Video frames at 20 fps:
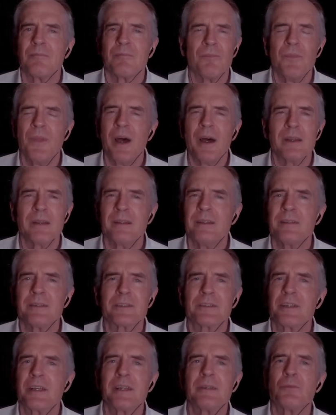Not in the
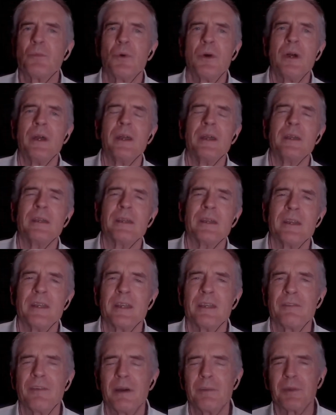same way.
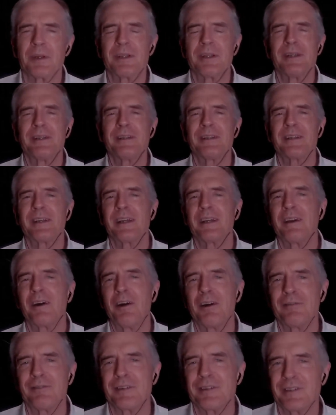If I'm attending a
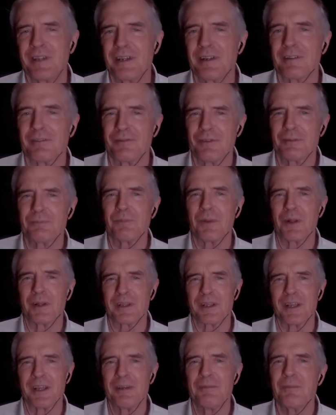Harvard-Yale football
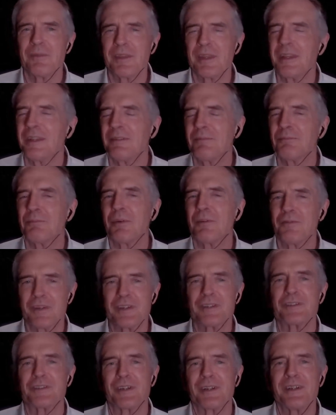game, then
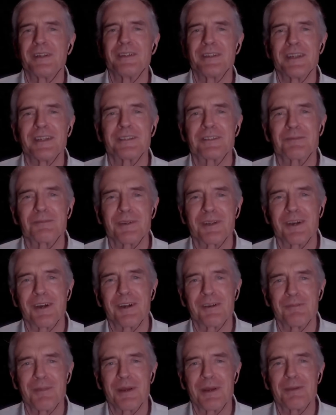provisionally, yes, we
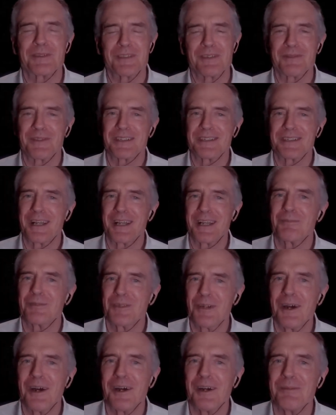are members of the same
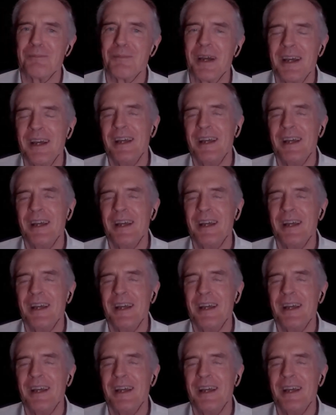tribe.